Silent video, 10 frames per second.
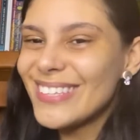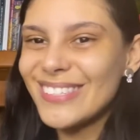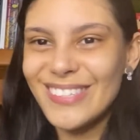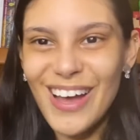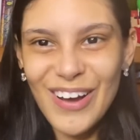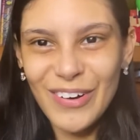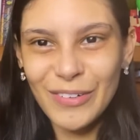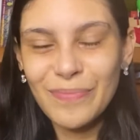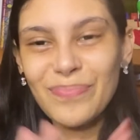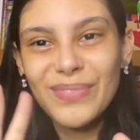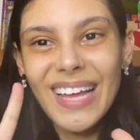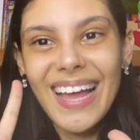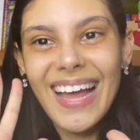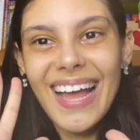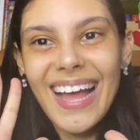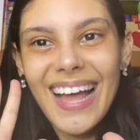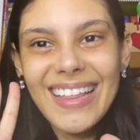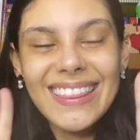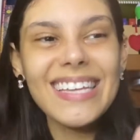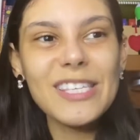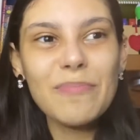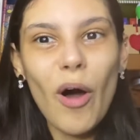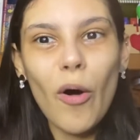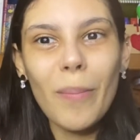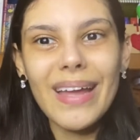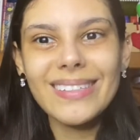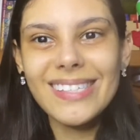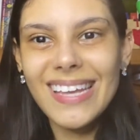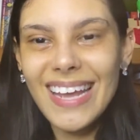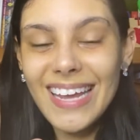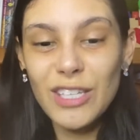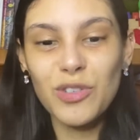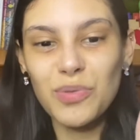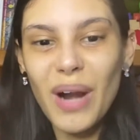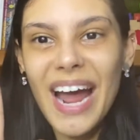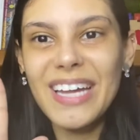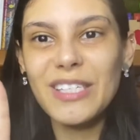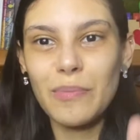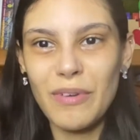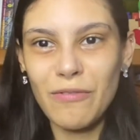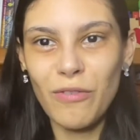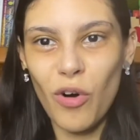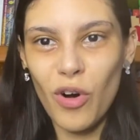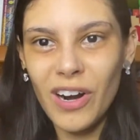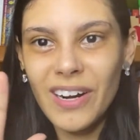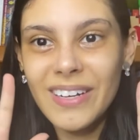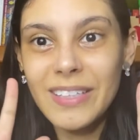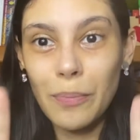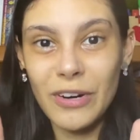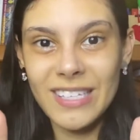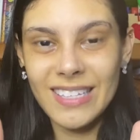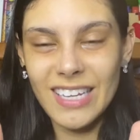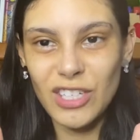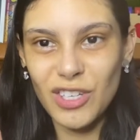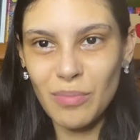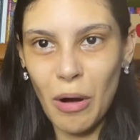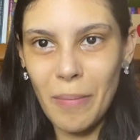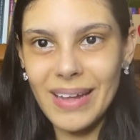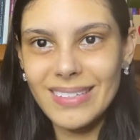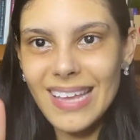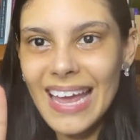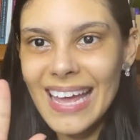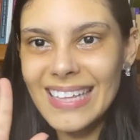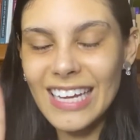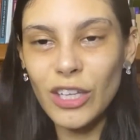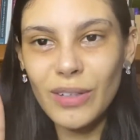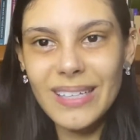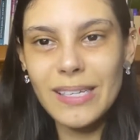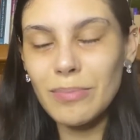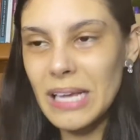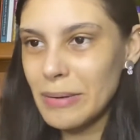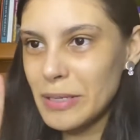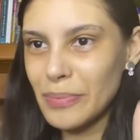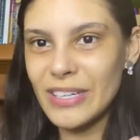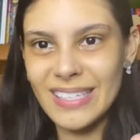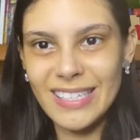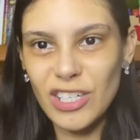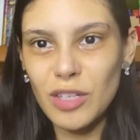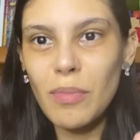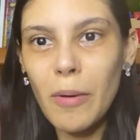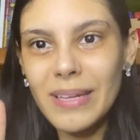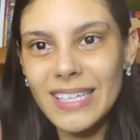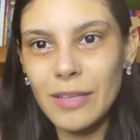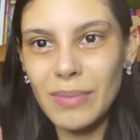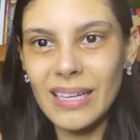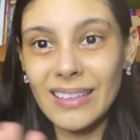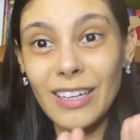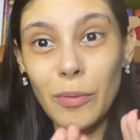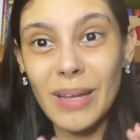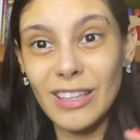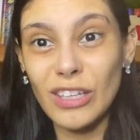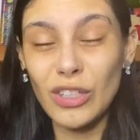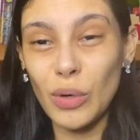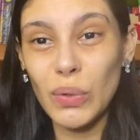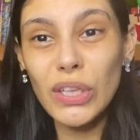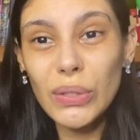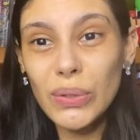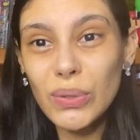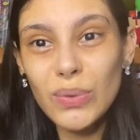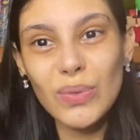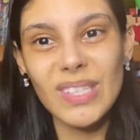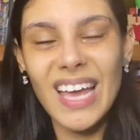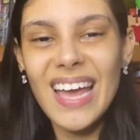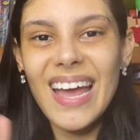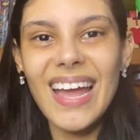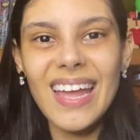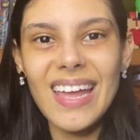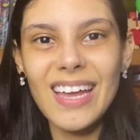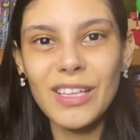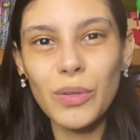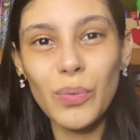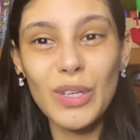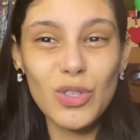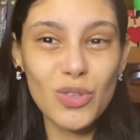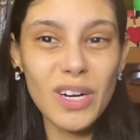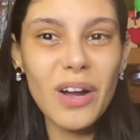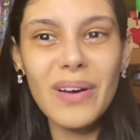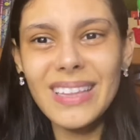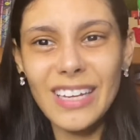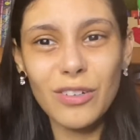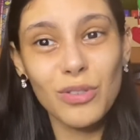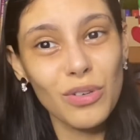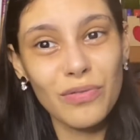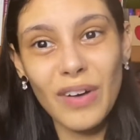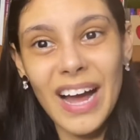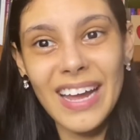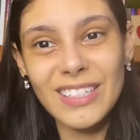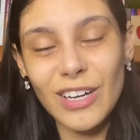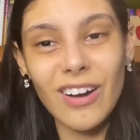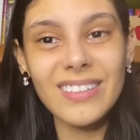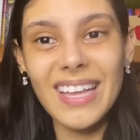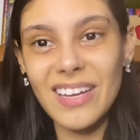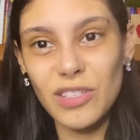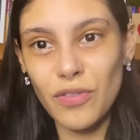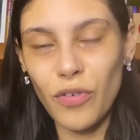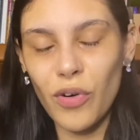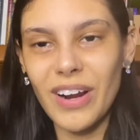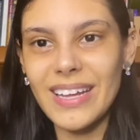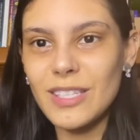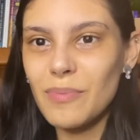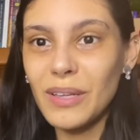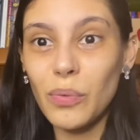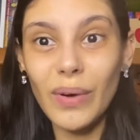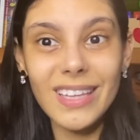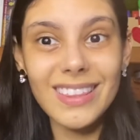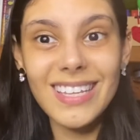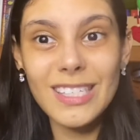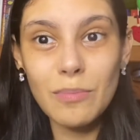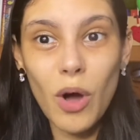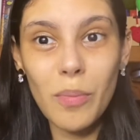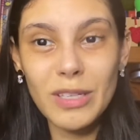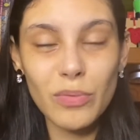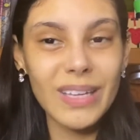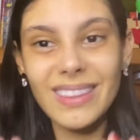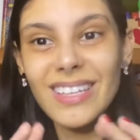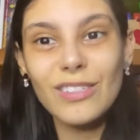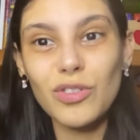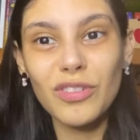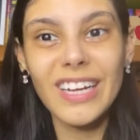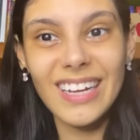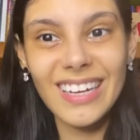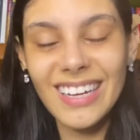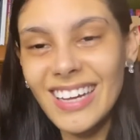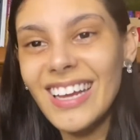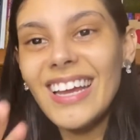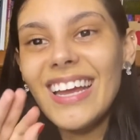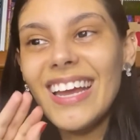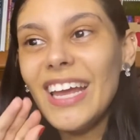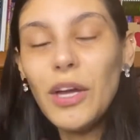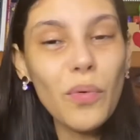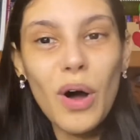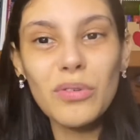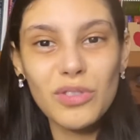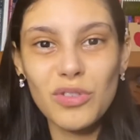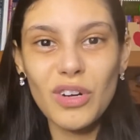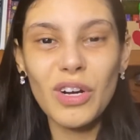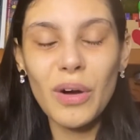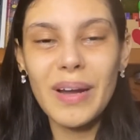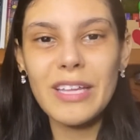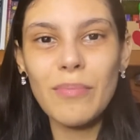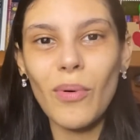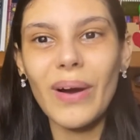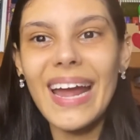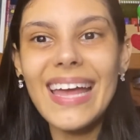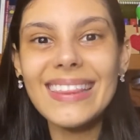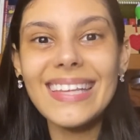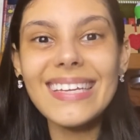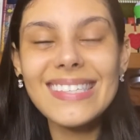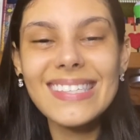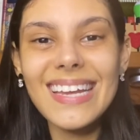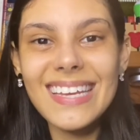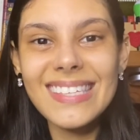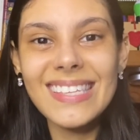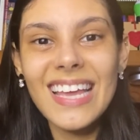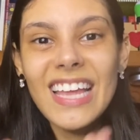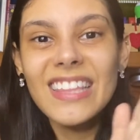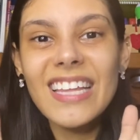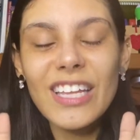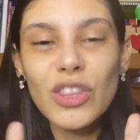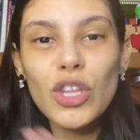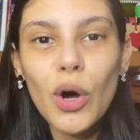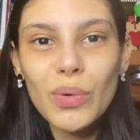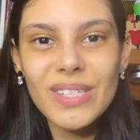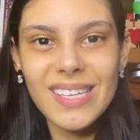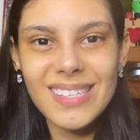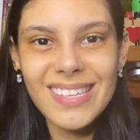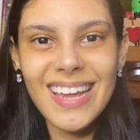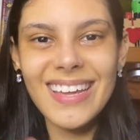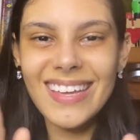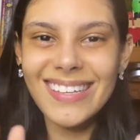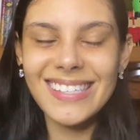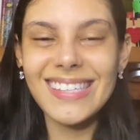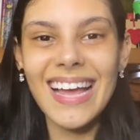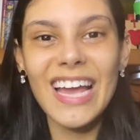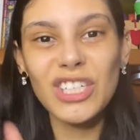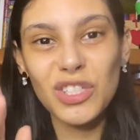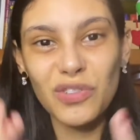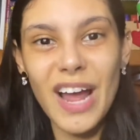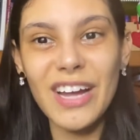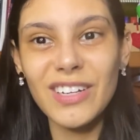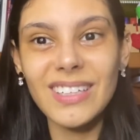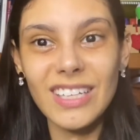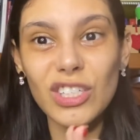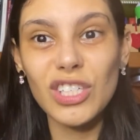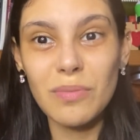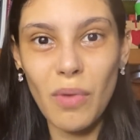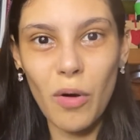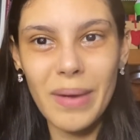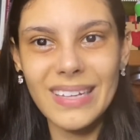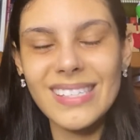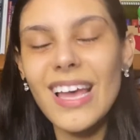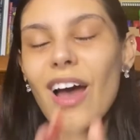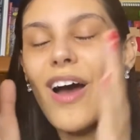So this moment is right before the presentation moment, and I know that sometimes the presentation moment can be a little bit loose, and we struggle a little to find context for it. But with this moment, with this trick, you won't struggle anymore. And this is the noticing / recognition moment.